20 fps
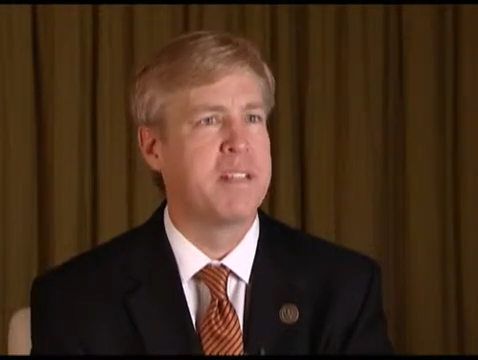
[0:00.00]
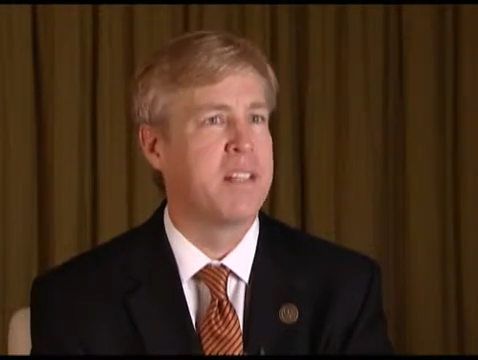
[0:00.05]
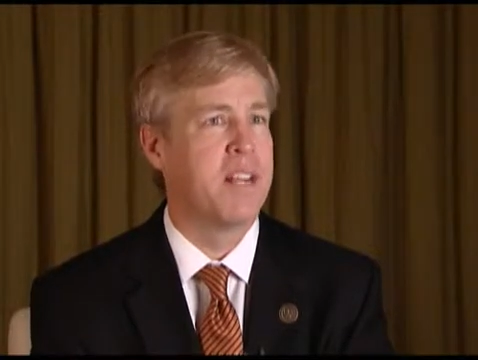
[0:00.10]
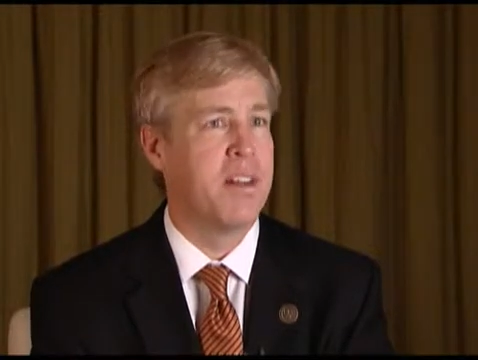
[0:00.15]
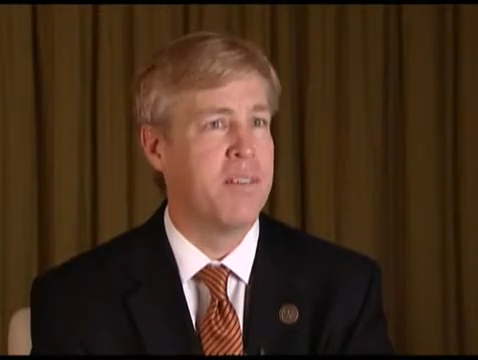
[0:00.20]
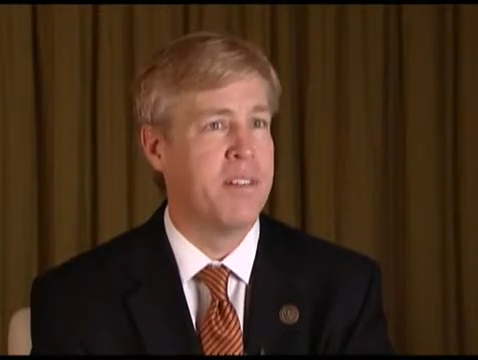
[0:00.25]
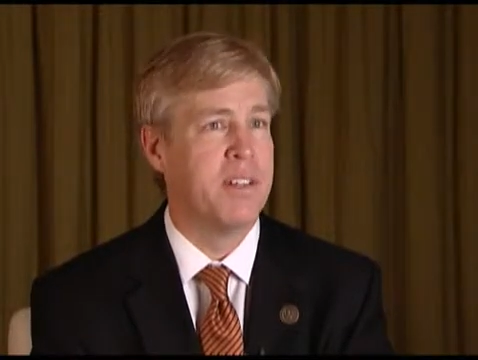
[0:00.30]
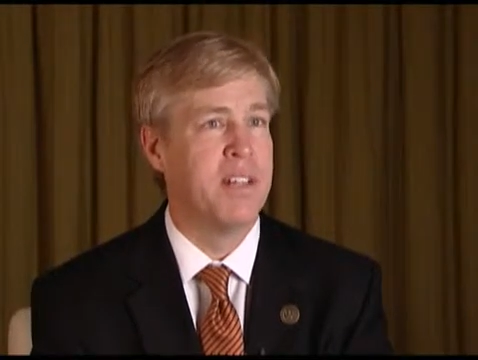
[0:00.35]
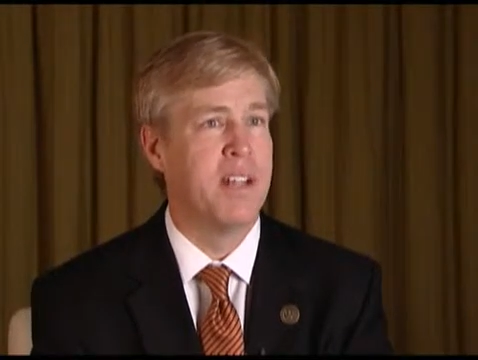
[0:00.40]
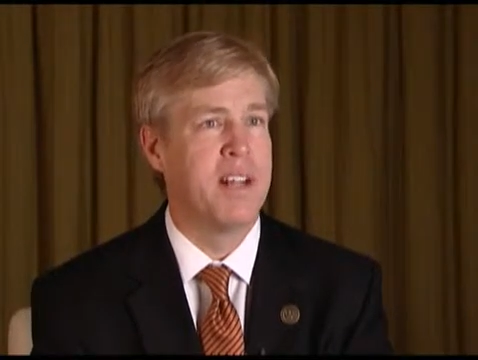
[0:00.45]

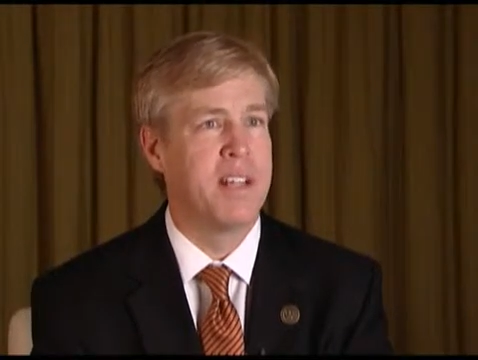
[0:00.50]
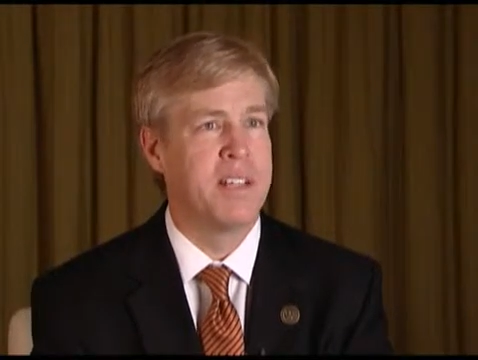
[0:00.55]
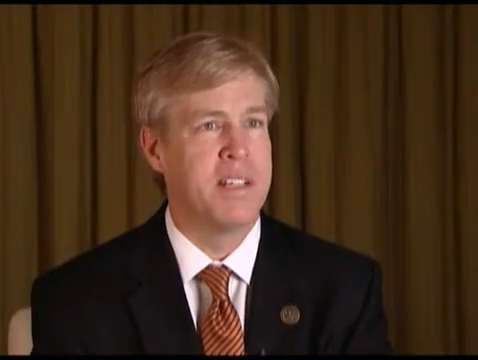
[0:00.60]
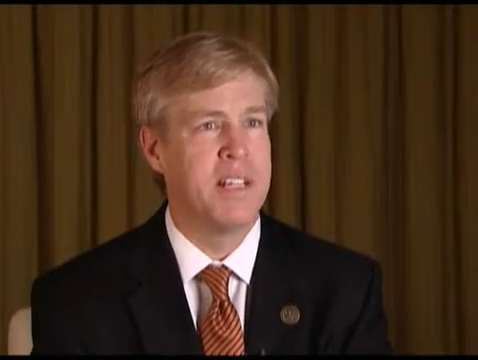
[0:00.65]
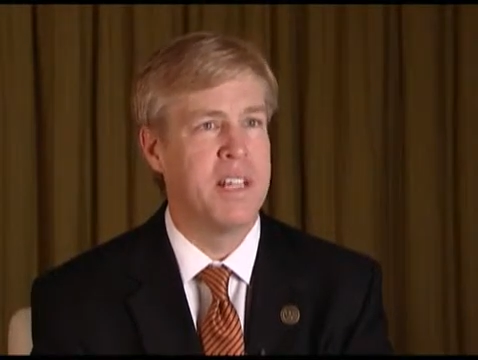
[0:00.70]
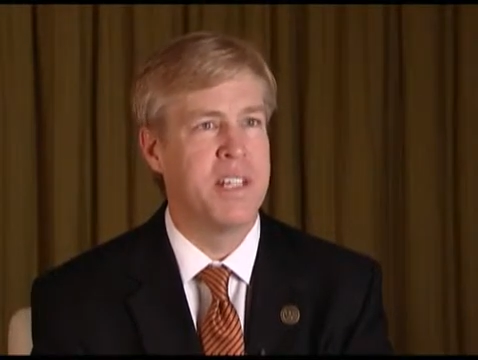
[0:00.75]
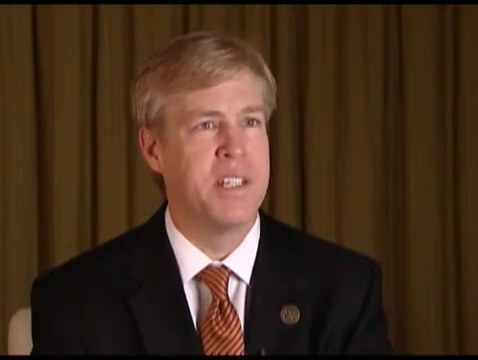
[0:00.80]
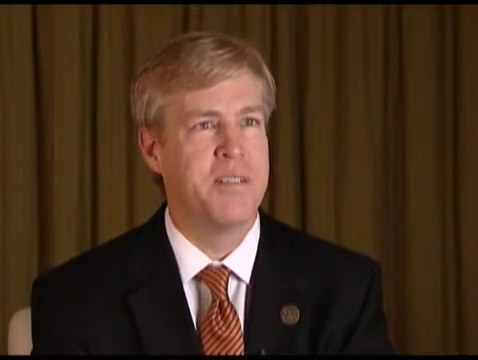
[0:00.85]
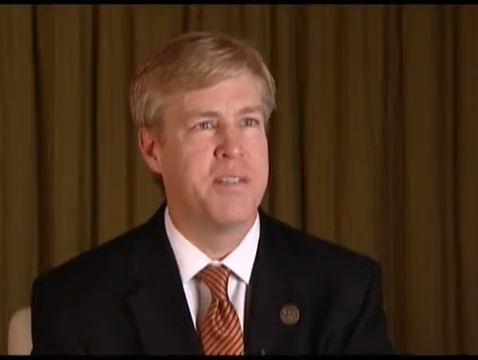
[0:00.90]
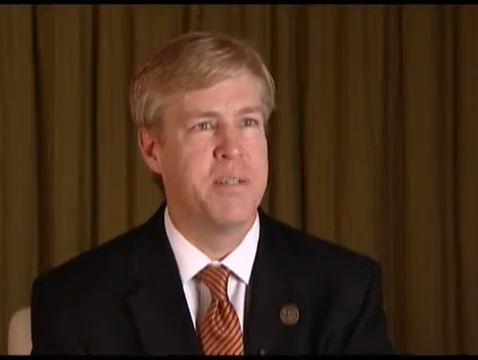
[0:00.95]
kind of a lot of
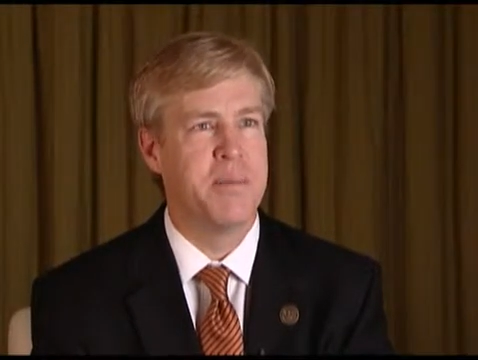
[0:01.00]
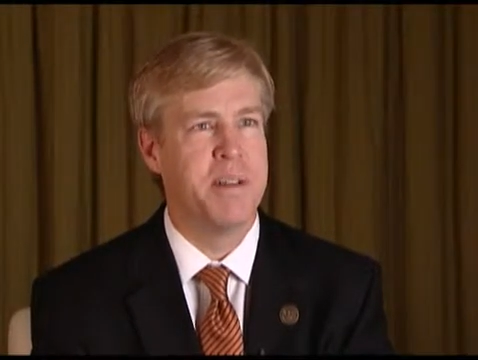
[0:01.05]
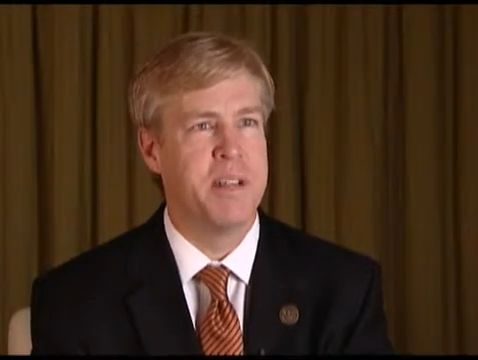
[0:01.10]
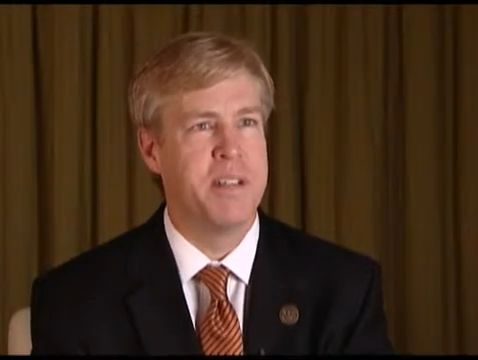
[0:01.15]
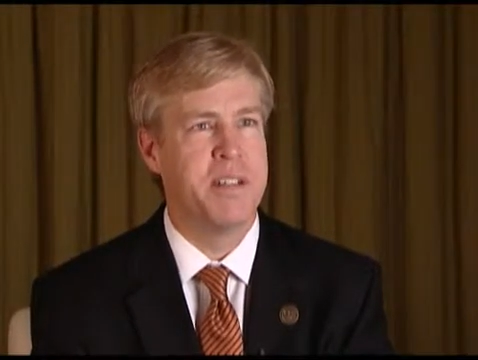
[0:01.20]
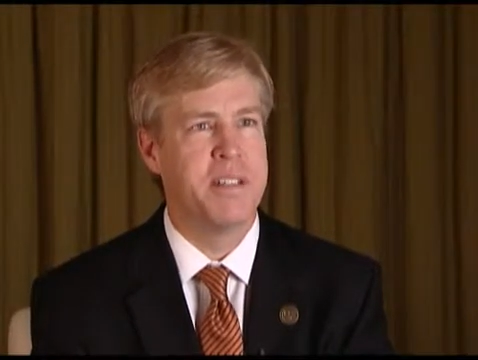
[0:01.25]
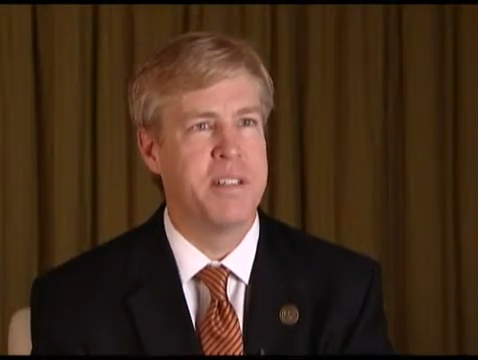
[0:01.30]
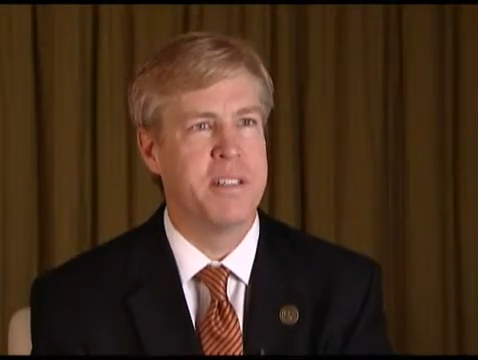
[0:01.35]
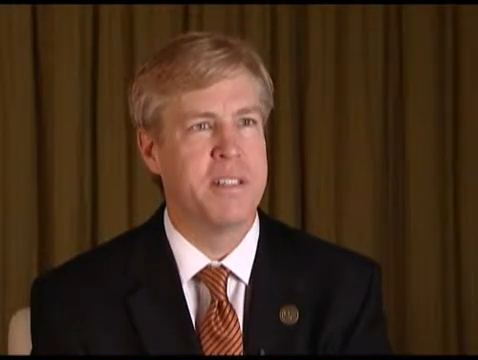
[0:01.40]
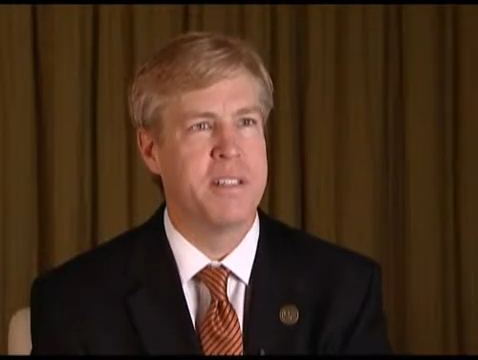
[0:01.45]
sense for
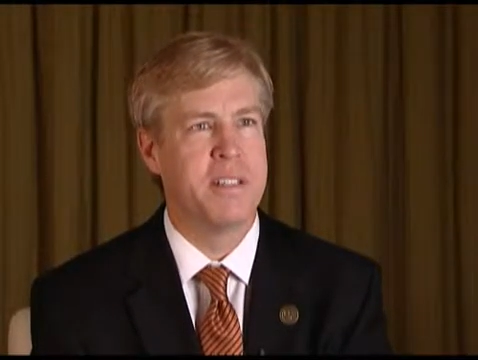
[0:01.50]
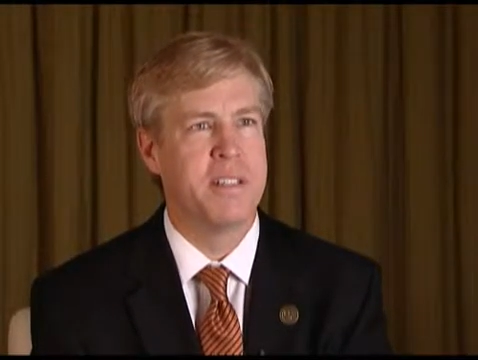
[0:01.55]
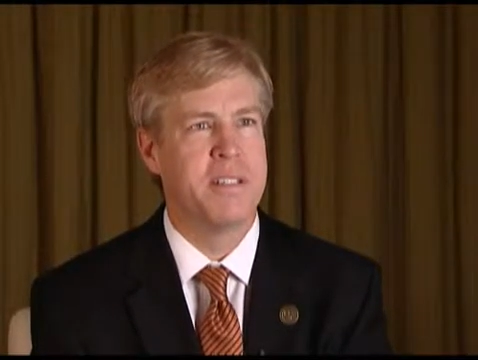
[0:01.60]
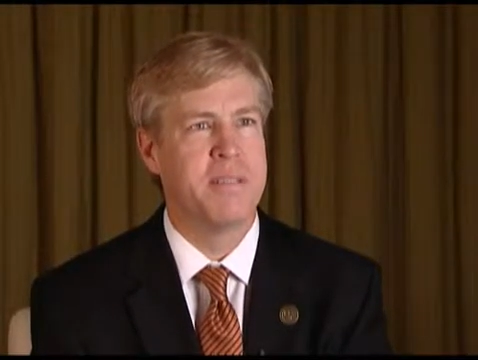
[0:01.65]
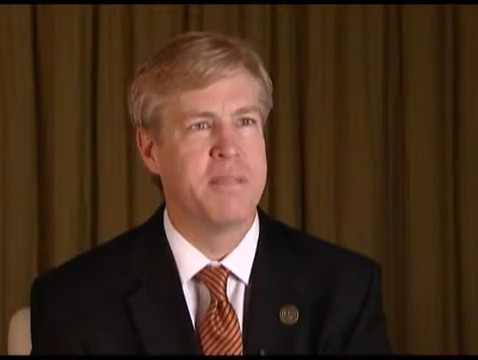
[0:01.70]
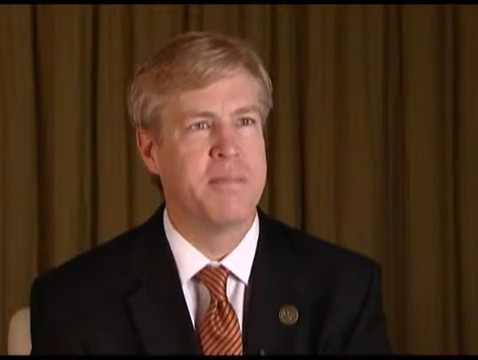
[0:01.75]
patients.